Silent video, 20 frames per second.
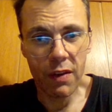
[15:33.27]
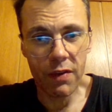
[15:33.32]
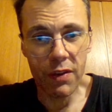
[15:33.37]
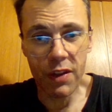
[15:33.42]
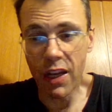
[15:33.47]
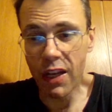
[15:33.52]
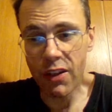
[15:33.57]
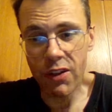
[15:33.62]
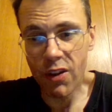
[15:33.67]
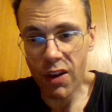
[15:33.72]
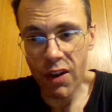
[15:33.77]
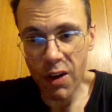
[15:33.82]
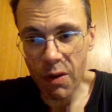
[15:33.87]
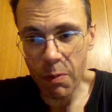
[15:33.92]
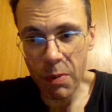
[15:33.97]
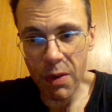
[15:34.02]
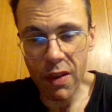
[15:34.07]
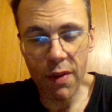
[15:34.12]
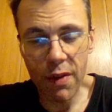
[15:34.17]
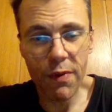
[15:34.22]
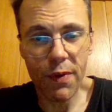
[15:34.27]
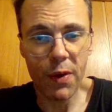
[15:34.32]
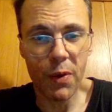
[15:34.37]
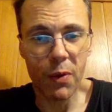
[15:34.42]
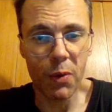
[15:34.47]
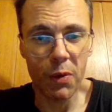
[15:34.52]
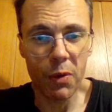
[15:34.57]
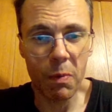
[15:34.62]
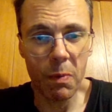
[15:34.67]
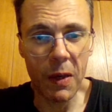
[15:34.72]
That's a little bit
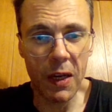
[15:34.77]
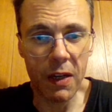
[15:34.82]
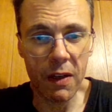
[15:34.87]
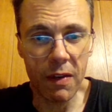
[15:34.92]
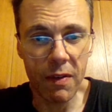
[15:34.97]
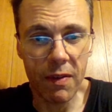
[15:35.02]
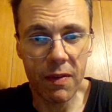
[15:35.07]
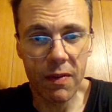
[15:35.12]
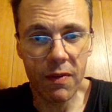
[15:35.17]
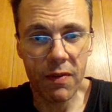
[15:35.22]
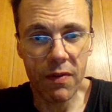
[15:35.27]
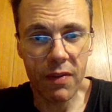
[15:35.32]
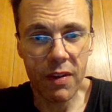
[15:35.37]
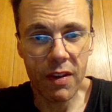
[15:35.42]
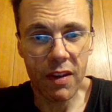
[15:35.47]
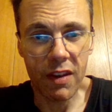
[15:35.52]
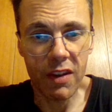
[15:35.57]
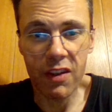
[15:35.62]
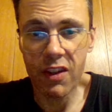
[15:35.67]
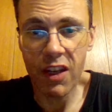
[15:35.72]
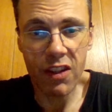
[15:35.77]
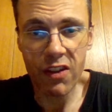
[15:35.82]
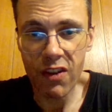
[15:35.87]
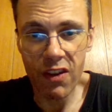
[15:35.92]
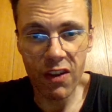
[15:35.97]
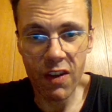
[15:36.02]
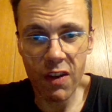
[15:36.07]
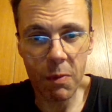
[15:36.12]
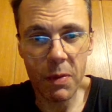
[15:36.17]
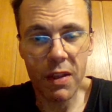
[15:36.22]
difficult, man. That's a
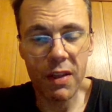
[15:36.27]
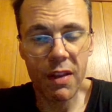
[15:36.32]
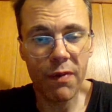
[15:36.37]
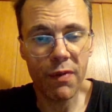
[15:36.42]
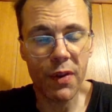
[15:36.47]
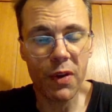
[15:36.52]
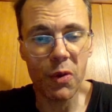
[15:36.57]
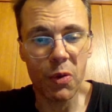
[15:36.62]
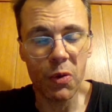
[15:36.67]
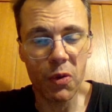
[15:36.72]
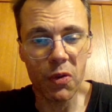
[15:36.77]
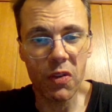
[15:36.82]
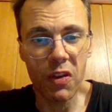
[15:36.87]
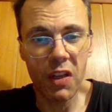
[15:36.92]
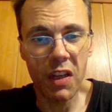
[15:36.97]
little bit difficult.